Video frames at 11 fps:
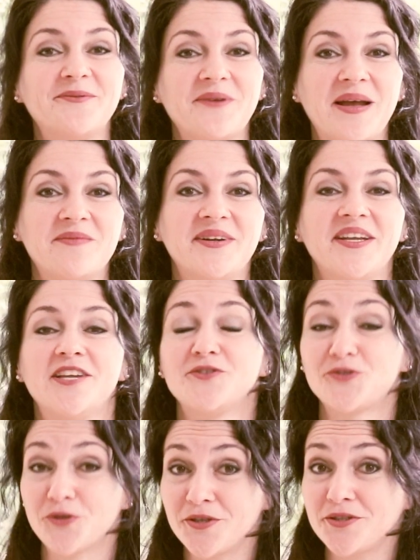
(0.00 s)
grammar in
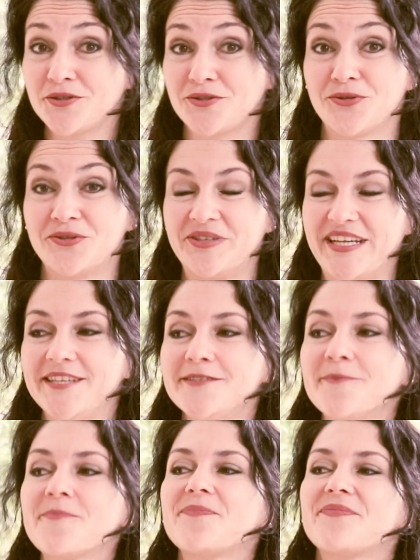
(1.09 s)
short stories.
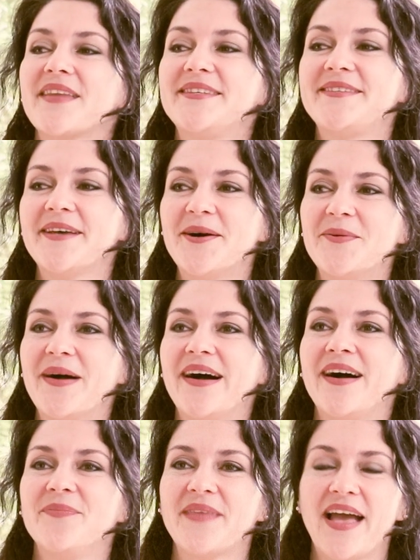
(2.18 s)
So
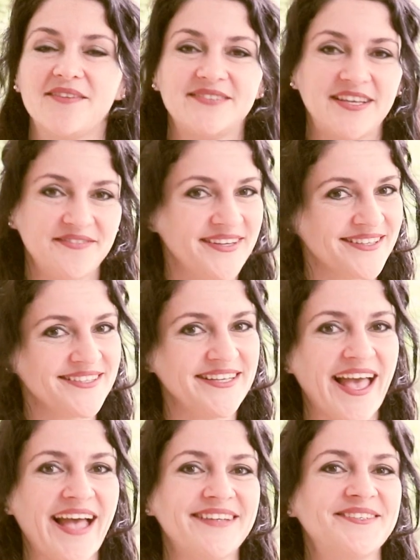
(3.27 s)
I've definitely
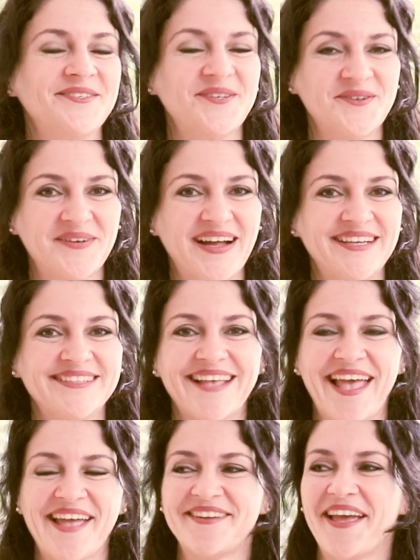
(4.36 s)
added new ones,
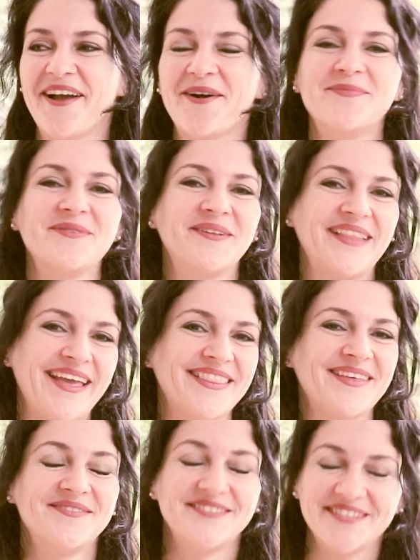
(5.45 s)
and I hope you'll like
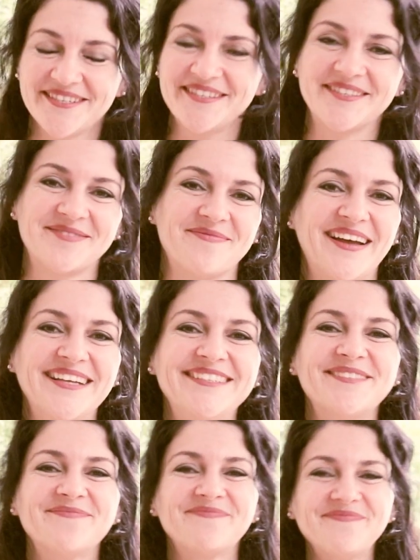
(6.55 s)
them just as
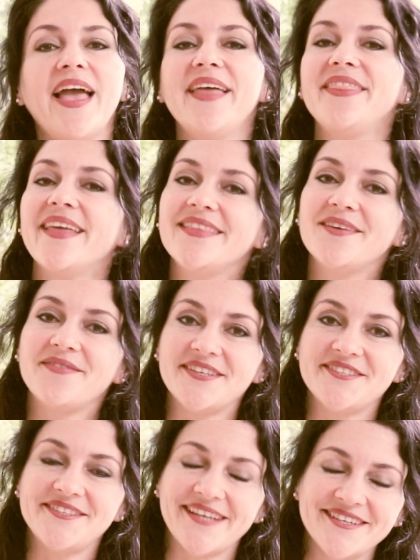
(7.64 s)
much. At the end of each
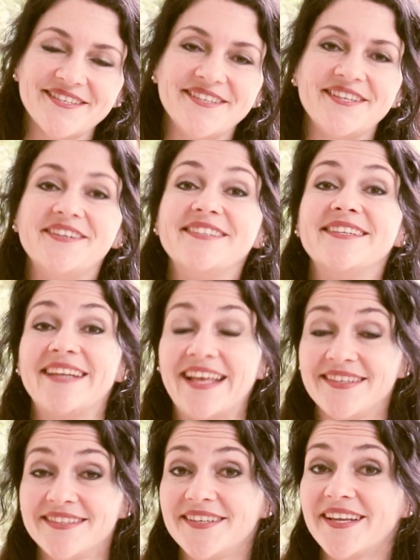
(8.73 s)
section, there is an
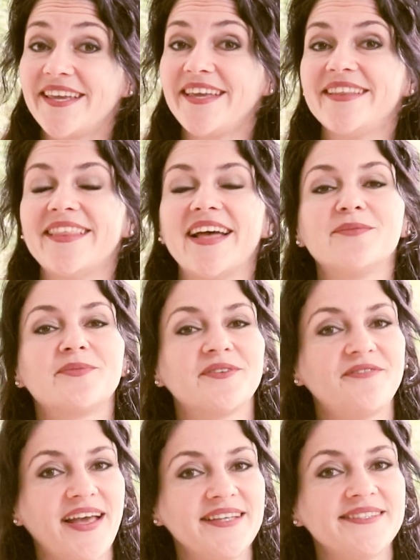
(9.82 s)
answer key that
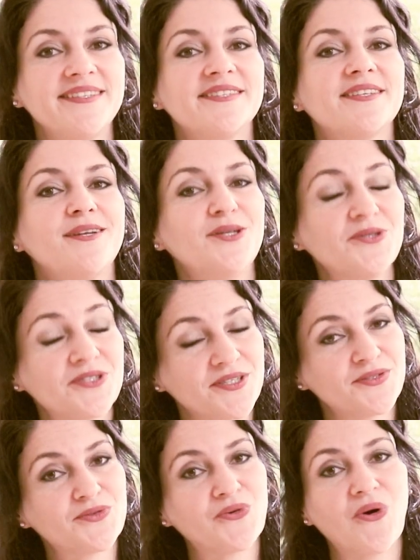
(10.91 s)
provides the
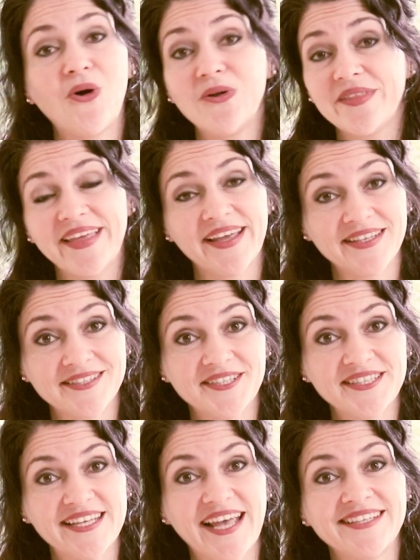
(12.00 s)
solutions to all the
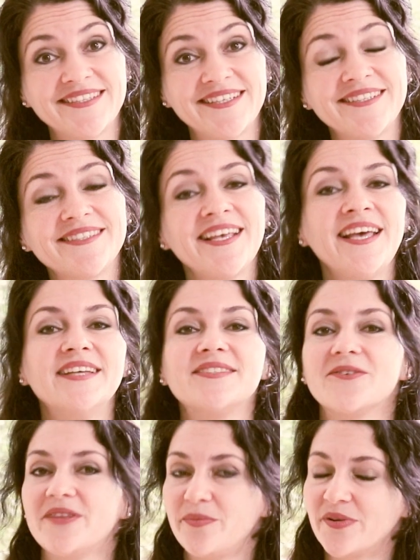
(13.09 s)
exercises,
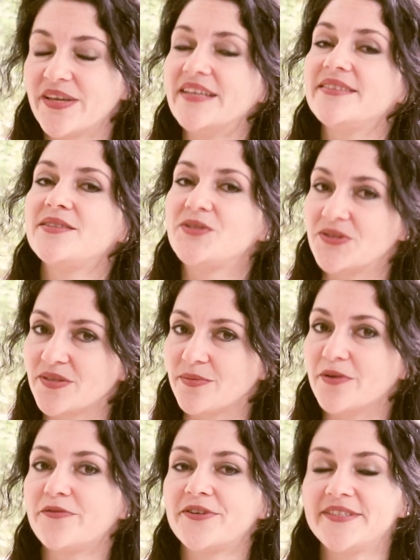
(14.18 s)
so the book is
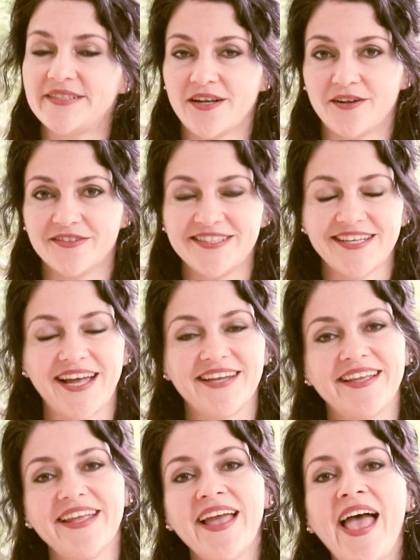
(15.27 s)
suitable for
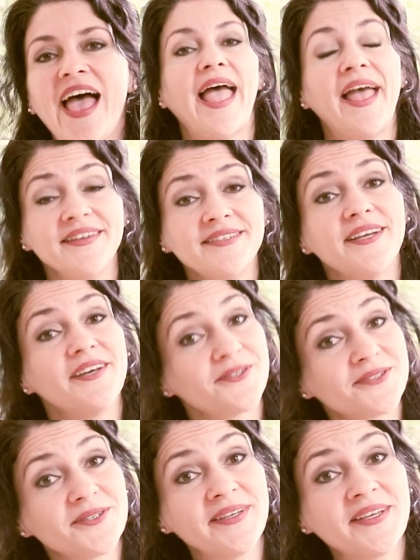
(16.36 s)
self-study. And it
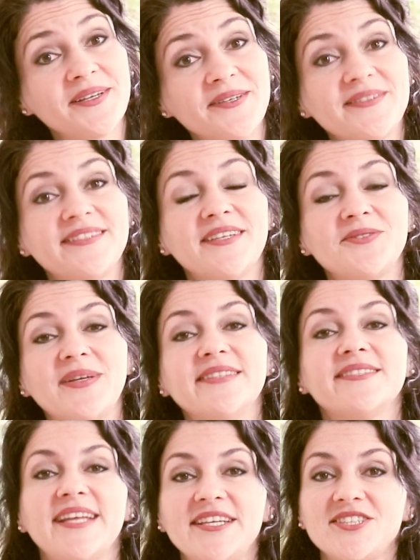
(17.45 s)
also includes the
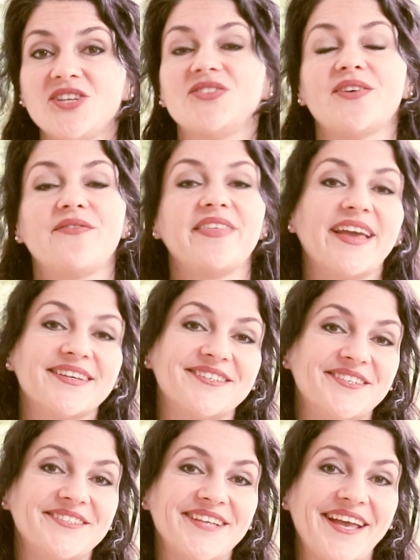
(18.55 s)
translations of the
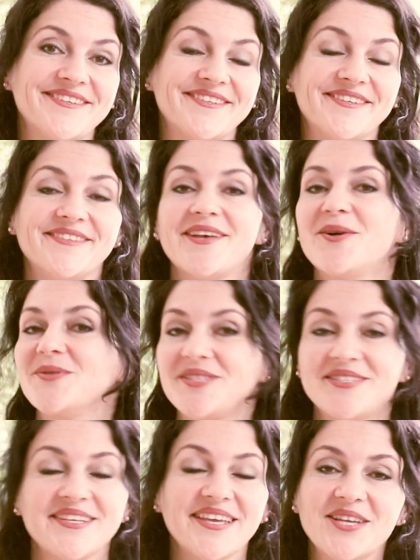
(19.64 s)
exercises, so
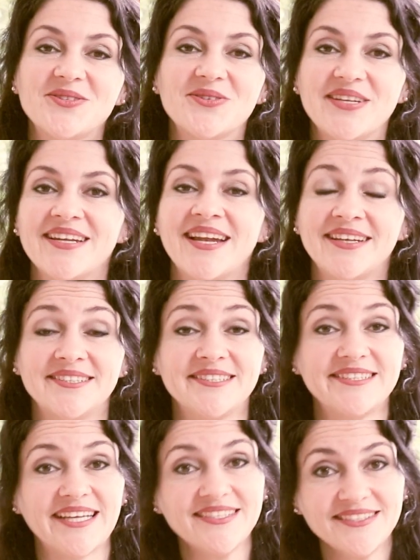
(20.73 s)
just in case you didn't
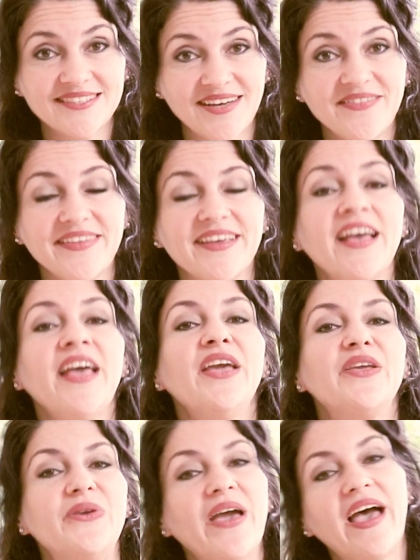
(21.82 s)
understand something,
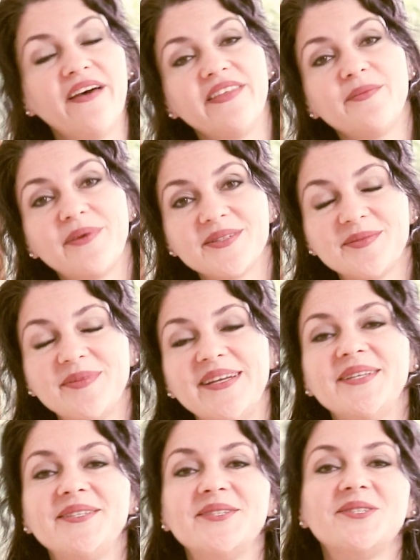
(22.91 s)
you have the
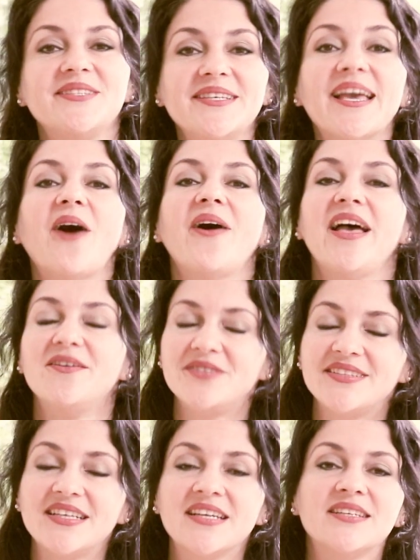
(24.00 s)
possibility to see how
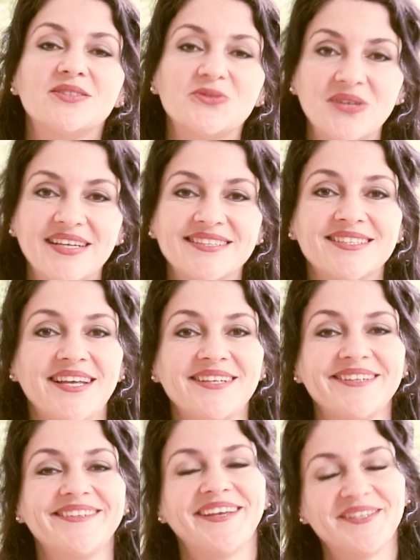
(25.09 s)
everything is
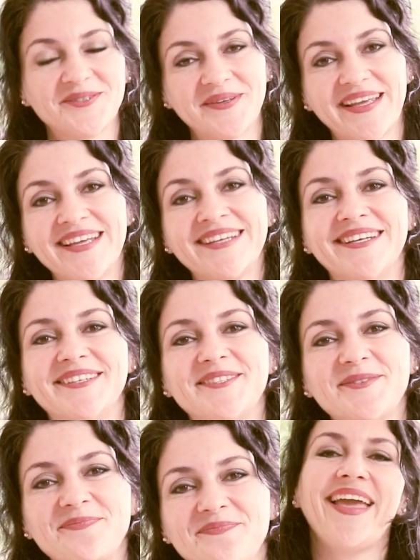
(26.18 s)
translated into English.
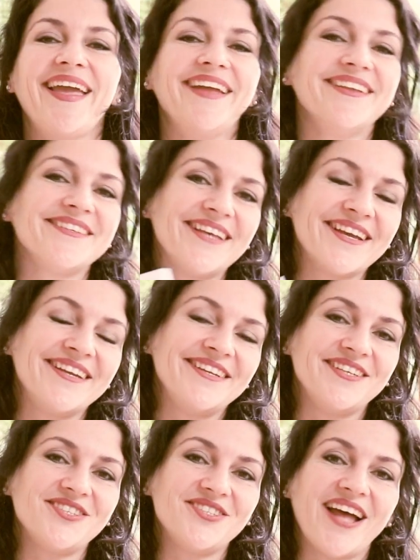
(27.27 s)
In the second
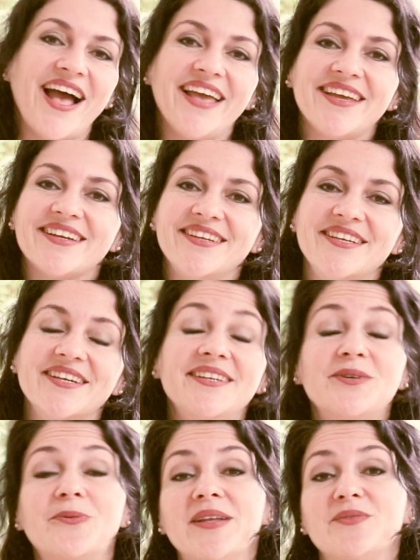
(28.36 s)
edition, I clearly
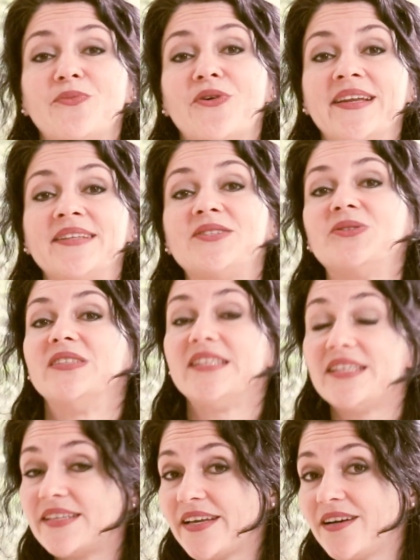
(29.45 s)
went more into
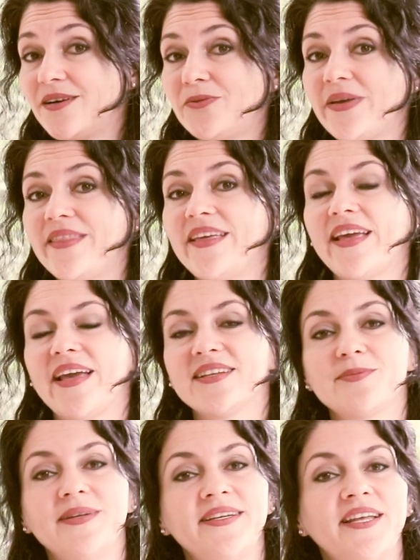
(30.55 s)
detail with the
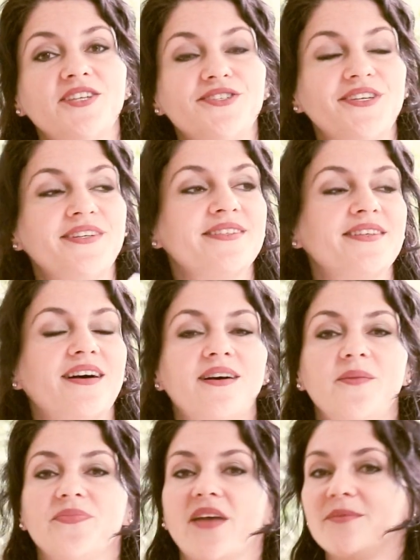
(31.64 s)
explanations,
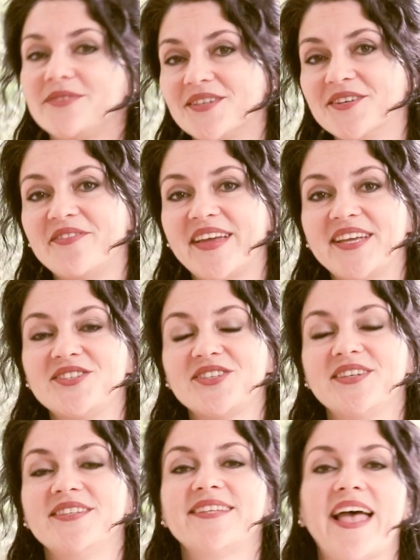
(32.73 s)

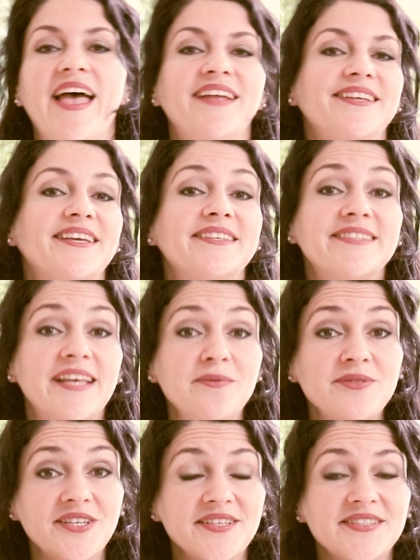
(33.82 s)
observations, and
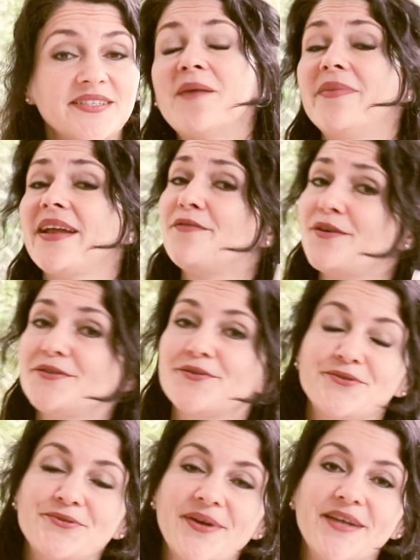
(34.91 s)
exceptions, but I've also
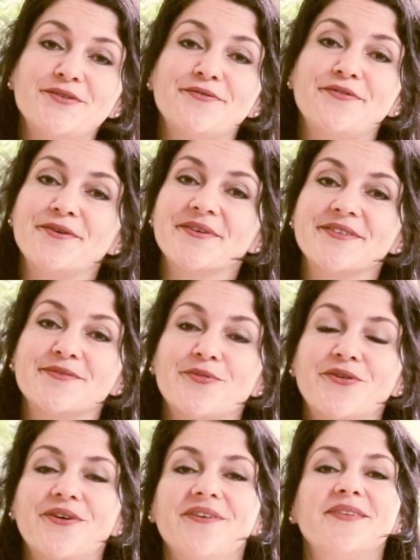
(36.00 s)
tried to focus
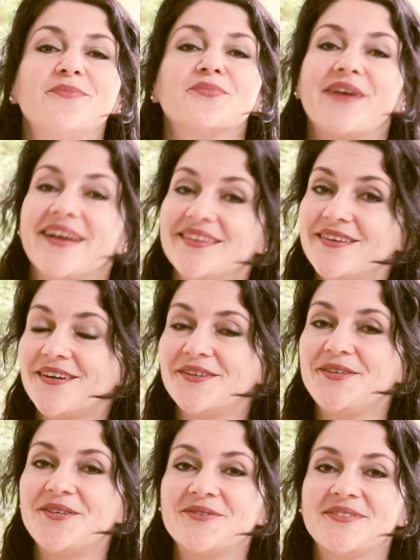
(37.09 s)
more on the practical
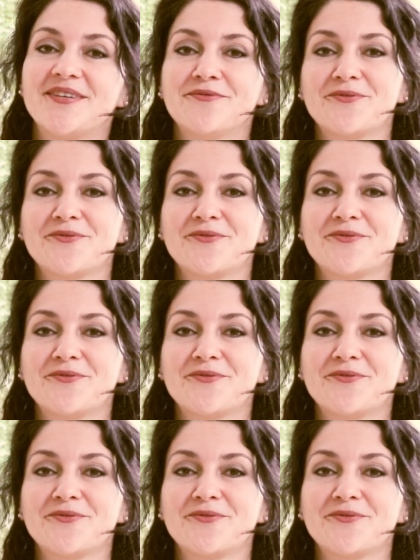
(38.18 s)
use of